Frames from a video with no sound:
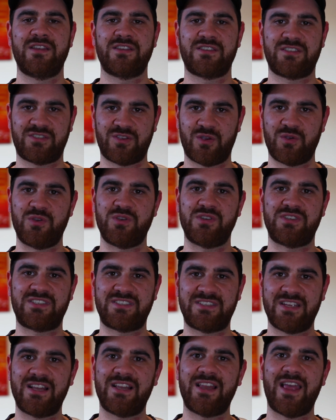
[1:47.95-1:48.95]
So you
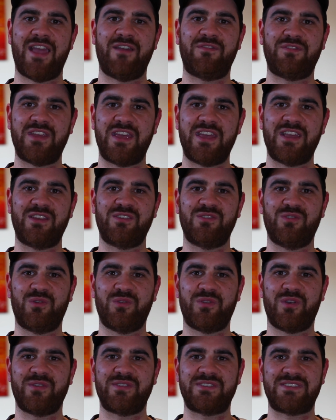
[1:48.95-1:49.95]
still have to ignore
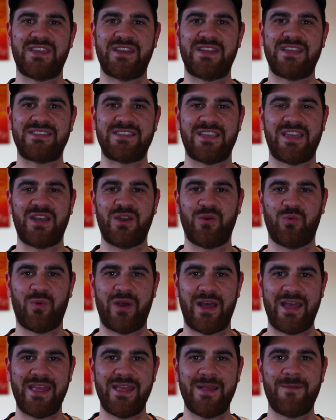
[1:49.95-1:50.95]
those cities in a
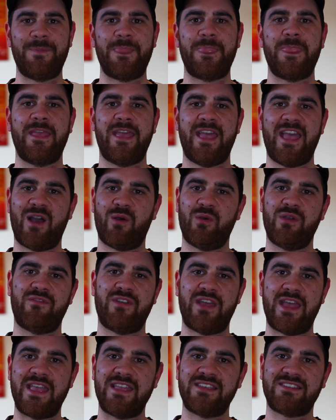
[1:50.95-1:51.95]
way.
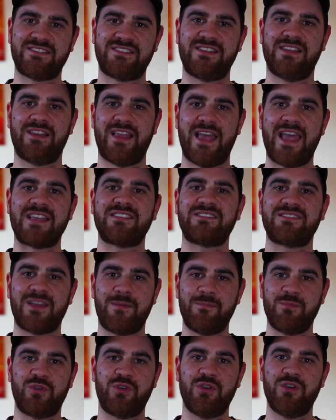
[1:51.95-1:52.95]
However, he still has
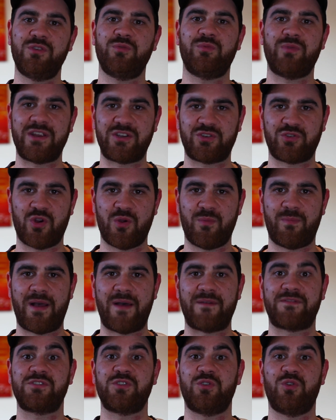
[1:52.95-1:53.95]
some good retro
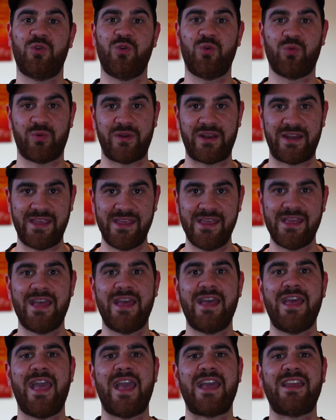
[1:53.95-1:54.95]
buffs already,
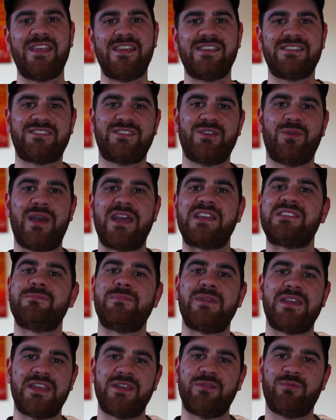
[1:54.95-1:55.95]
and he still has
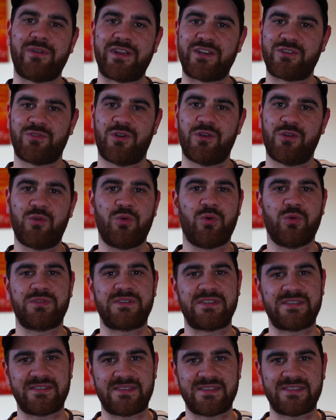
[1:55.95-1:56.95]
many retro
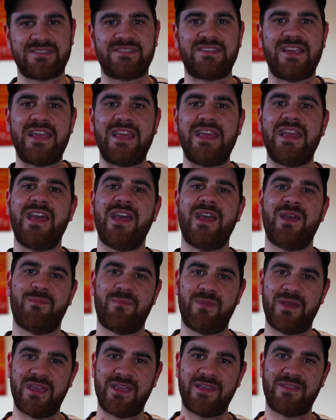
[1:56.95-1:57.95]
courses to see,
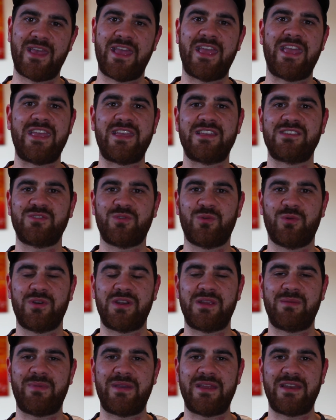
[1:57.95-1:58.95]
being that he has
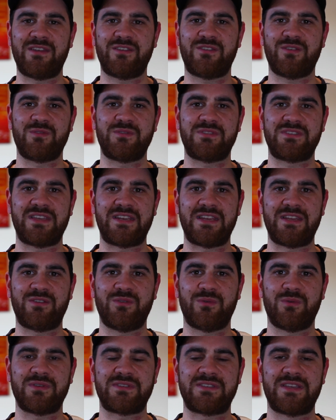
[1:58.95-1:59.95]
already been in 2 city
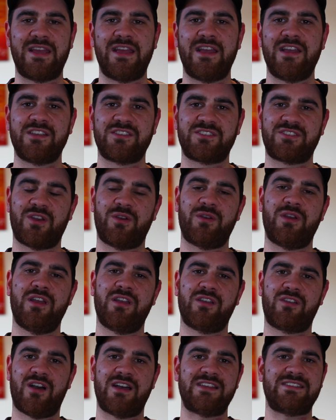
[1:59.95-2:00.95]
tours. So
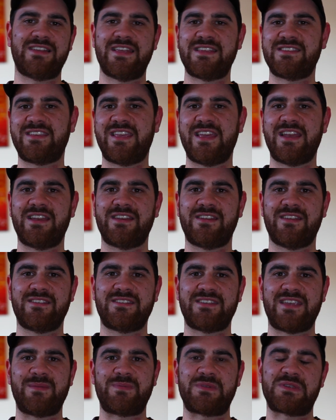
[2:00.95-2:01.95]
guys, let's get into
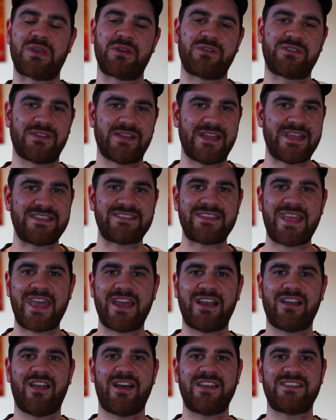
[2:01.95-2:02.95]
this episode. Let's
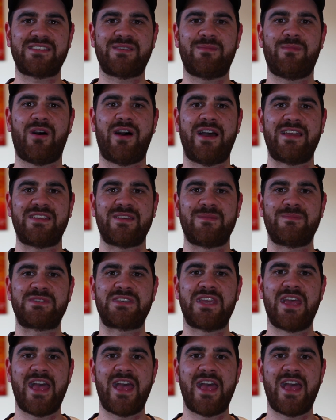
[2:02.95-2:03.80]
analyze some items.